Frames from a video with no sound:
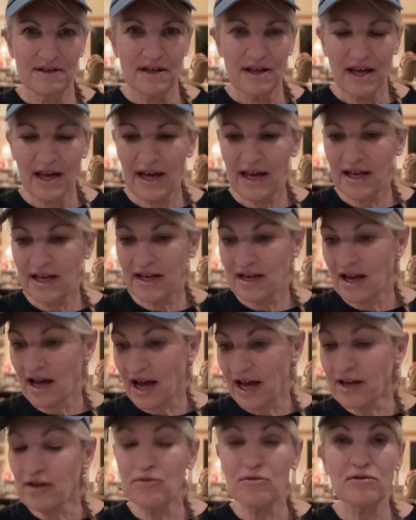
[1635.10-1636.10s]
And
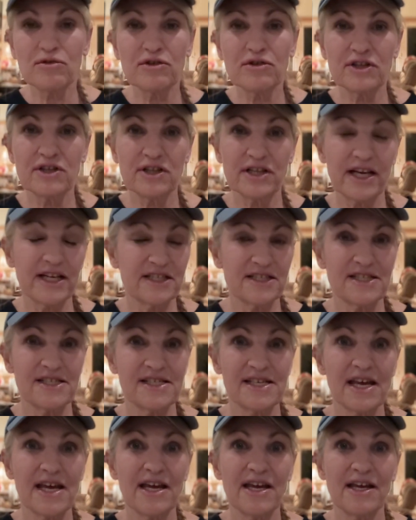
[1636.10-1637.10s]
I don't like to
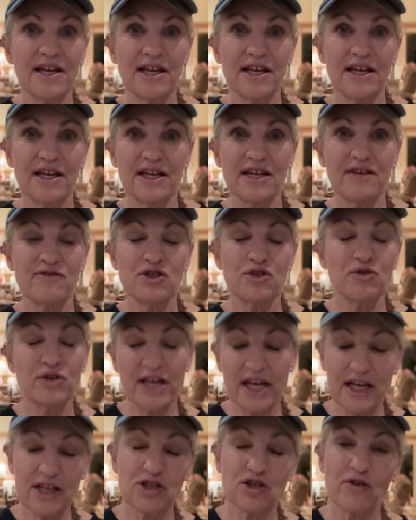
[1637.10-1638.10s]
say it gives you
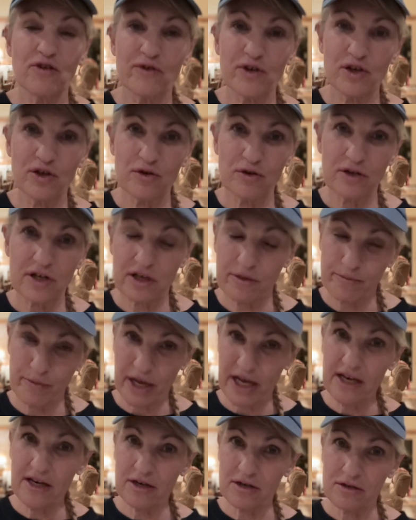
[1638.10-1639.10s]
an edge over your
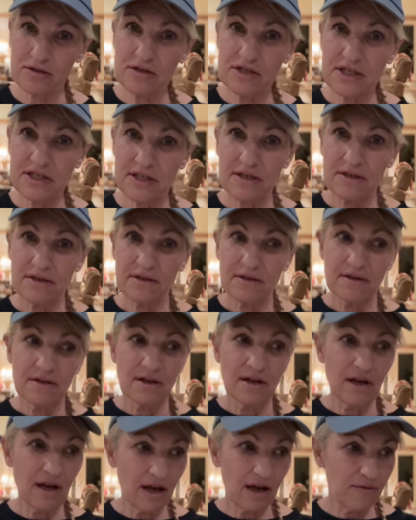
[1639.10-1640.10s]
competitors.
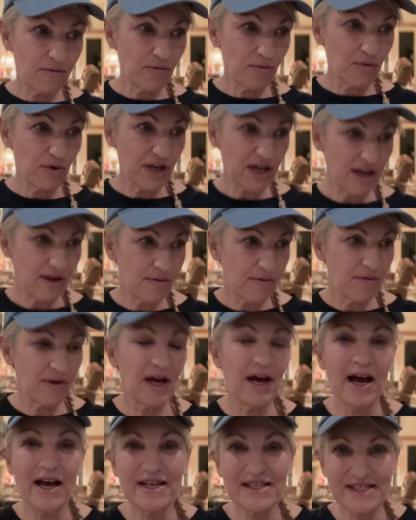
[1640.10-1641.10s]
What
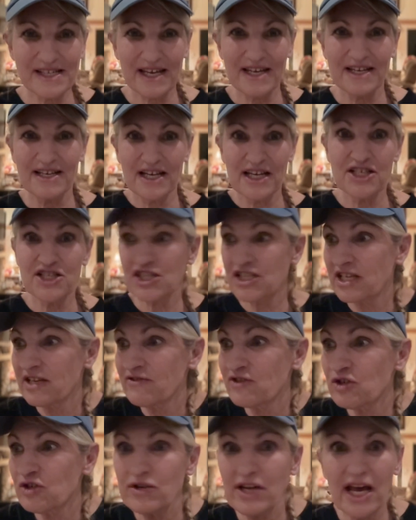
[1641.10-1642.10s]
I say, it just
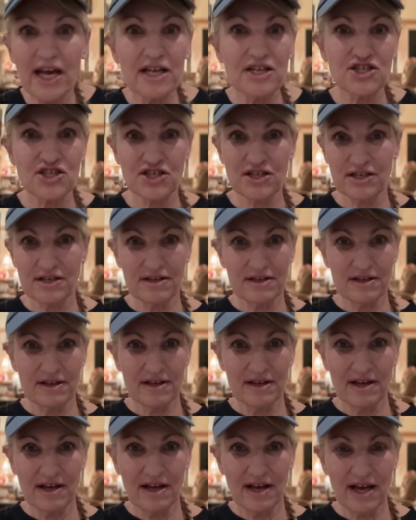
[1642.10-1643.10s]
gives you an edge.
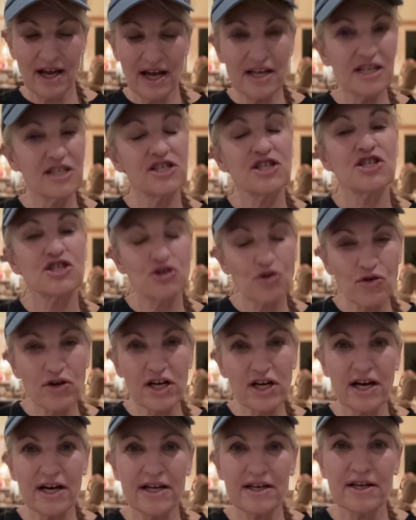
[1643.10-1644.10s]
And it's a
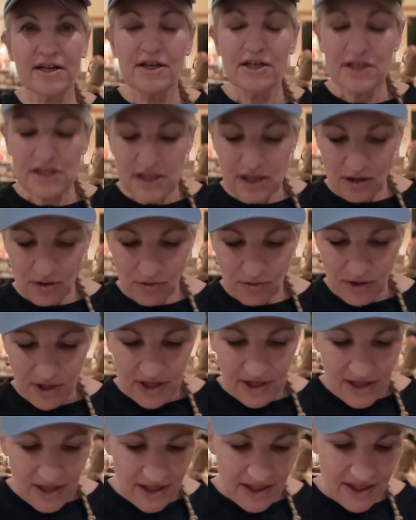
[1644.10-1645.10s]
shortcut. So
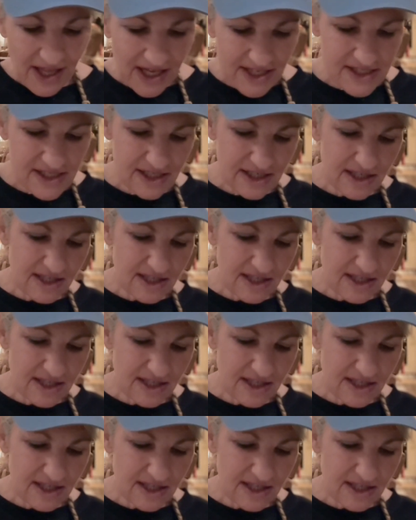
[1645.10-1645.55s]
that's,